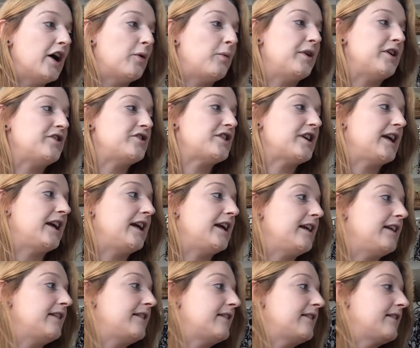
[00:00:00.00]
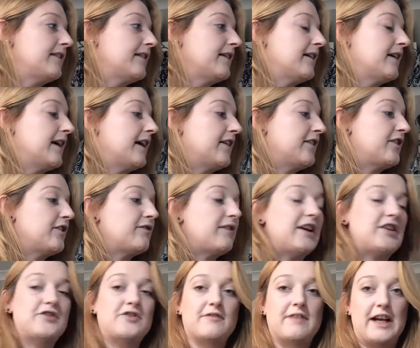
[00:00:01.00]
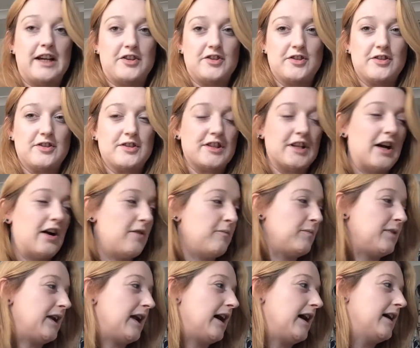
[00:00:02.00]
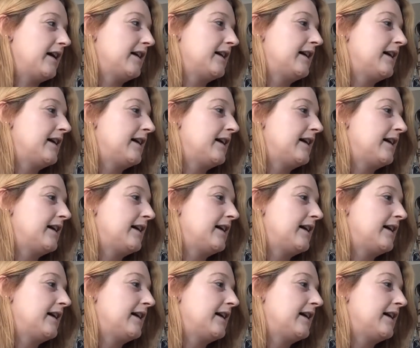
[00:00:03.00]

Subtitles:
which is the Restoration Sampler.